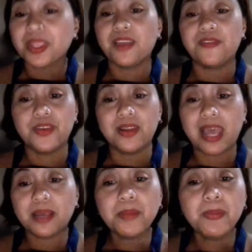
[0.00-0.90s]
If you
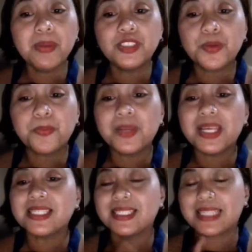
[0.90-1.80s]
like my video,
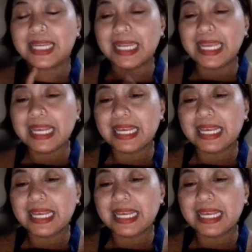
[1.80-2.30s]
please click